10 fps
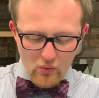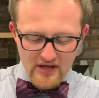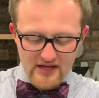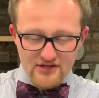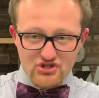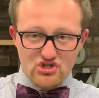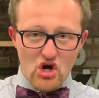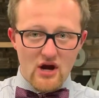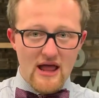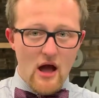we
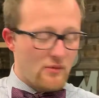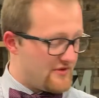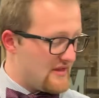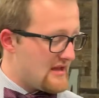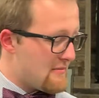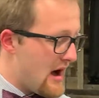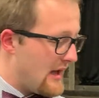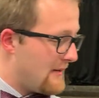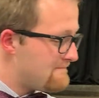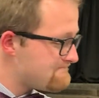start out with
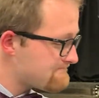Nehemiah.